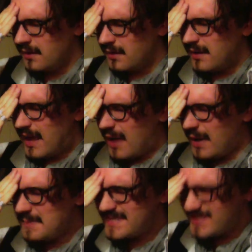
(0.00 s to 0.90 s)
Now,
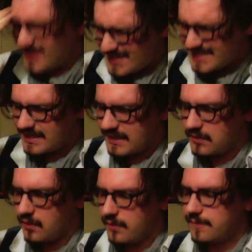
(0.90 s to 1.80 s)
I'm certainly
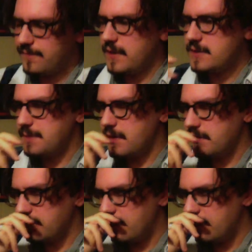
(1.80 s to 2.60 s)
not the first person